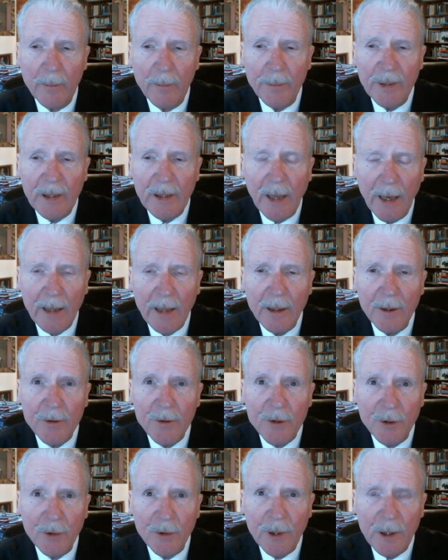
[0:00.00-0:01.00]
began in
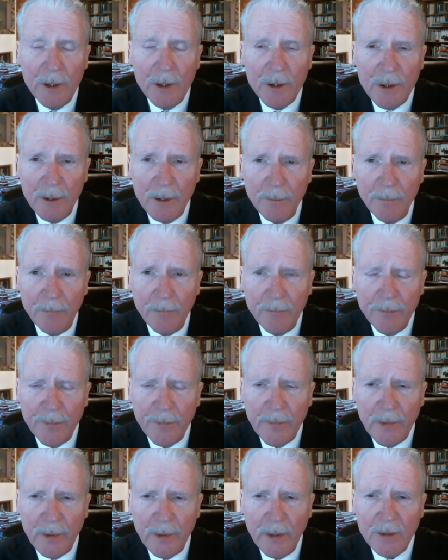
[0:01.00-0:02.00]
Judaism,
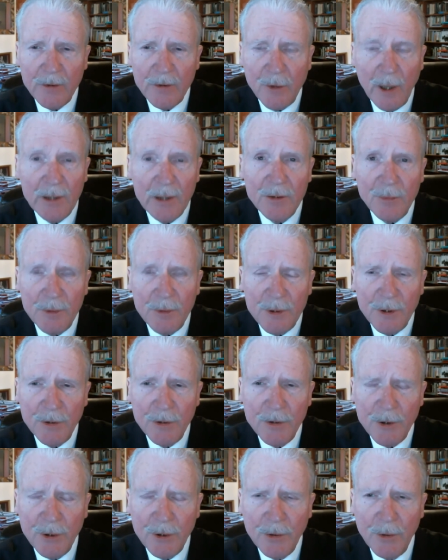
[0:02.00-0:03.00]
as Christ was a
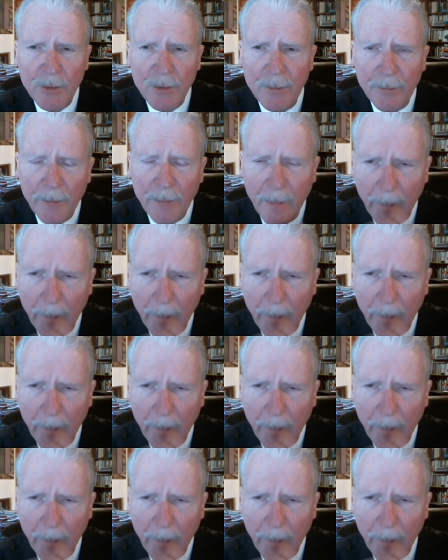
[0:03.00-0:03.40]
Jew.